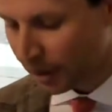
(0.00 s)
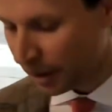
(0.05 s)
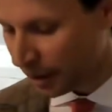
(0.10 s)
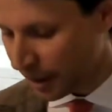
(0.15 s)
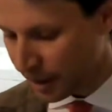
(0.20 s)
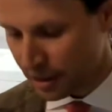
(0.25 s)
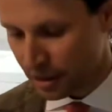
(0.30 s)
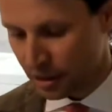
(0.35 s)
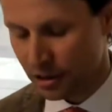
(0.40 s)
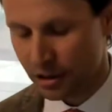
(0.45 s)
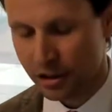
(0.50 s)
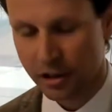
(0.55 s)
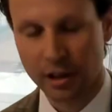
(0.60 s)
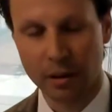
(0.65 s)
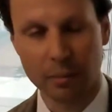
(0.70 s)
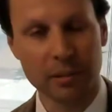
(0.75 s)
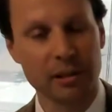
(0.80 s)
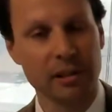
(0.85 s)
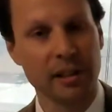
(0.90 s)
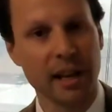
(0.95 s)

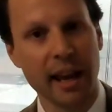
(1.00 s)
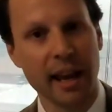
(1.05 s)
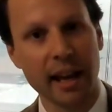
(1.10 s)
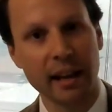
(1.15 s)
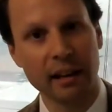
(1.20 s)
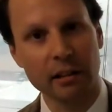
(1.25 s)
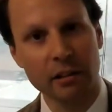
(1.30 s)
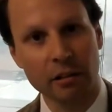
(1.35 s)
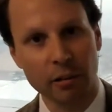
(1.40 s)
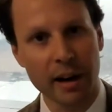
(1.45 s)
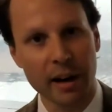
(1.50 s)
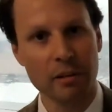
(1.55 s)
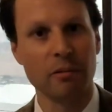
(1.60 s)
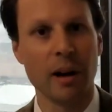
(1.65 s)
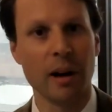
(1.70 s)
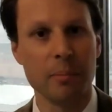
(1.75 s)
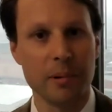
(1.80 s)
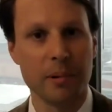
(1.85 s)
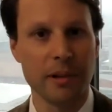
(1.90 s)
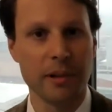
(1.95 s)
relationships and great
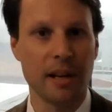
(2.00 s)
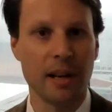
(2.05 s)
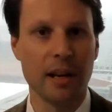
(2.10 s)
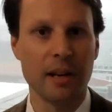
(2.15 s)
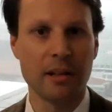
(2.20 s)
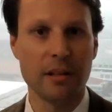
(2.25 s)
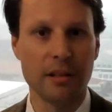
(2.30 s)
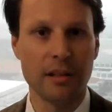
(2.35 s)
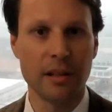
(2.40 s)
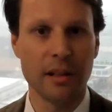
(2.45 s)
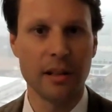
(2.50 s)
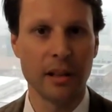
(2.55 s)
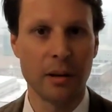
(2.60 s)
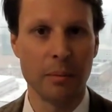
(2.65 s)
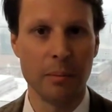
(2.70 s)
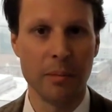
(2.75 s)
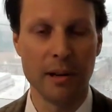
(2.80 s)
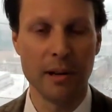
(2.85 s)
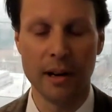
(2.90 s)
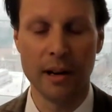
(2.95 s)
reputations in the
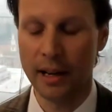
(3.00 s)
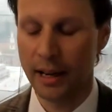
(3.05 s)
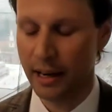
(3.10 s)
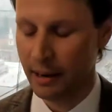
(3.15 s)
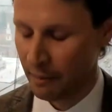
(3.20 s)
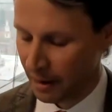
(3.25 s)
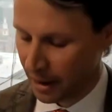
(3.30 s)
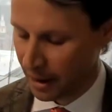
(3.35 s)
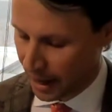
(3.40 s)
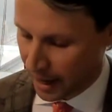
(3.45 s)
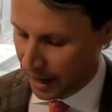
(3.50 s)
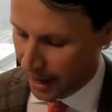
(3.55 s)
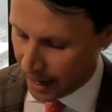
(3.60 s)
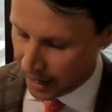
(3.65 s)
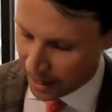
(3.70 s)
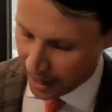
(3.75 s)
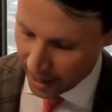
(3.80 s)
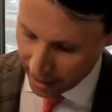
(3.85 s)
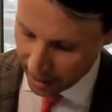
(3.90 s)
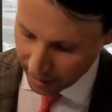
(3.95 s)
community
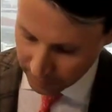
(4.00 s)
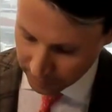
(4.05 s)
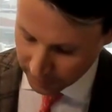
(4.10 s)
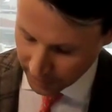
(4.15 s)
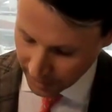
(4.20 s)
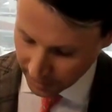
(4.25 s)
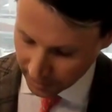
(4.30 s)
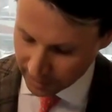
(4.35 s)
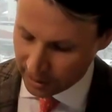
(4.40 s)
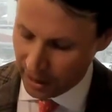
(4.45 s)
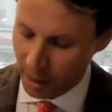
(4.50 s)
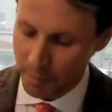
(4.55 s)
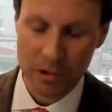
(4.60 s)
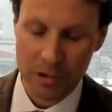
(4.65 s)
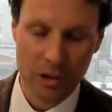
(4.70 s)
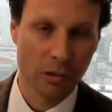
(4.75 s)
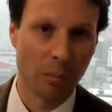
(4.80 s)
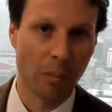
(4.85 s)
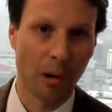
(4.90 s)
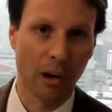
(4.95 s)
and have
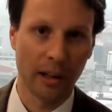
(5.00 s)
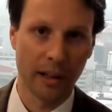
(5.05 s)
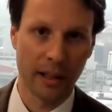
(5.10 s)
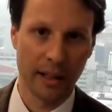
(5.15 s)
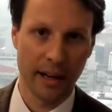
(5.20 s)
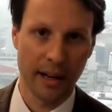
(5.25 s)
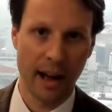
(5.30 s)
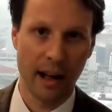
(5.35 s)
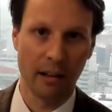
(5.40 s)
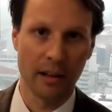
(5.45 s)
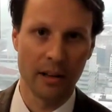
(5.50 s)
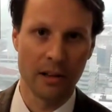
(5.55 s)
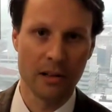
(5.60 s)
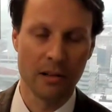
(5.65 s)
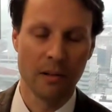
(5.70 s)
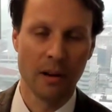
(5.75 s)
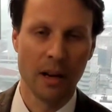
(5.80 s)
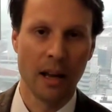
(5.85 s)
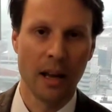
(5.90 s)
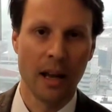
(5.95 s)
exceptional market
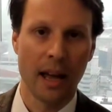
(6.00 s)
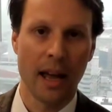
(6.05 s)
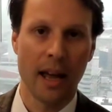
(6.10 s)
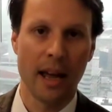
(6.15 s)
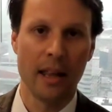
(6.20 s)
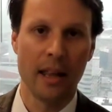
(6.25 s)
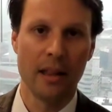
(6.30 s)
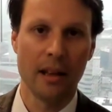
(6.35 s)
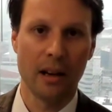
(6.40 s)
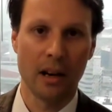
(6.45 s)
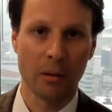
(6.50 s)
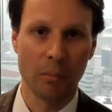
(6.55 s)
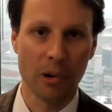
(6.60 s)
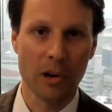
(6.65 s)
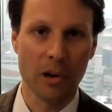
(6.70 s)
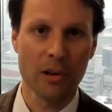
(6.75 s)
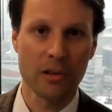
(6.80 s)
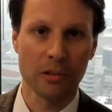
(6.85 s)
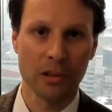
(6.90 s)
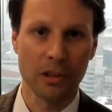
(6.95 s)
knowledge. In the
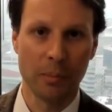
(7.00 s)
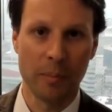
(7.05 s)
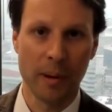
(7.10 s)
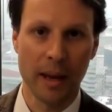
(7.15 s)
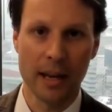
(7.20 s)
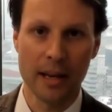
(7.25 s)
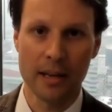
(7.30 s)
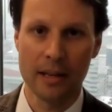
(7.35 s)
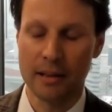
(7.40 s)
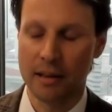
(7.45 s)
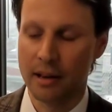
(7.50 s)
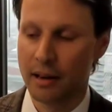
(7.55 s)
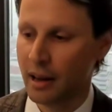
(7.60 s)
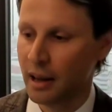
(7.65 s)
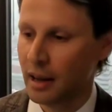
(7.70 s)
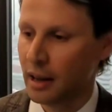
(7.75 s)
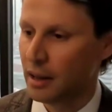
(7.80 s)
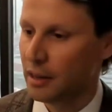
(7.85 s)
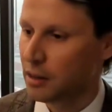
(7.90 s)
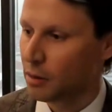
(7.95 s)
commercial space,
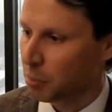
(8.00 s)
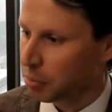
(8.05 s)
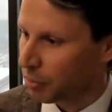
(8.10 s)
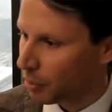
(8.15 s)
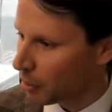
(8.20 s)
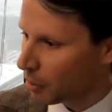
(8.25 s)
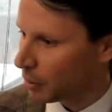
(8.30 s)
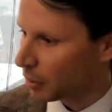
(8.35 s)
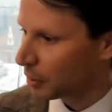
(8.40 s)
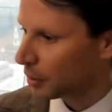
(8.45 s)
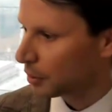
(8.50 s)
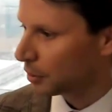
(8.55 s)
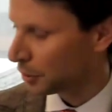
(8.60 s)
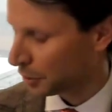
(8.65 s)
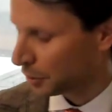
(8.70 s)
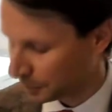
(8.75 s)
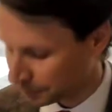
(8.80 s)
the brokers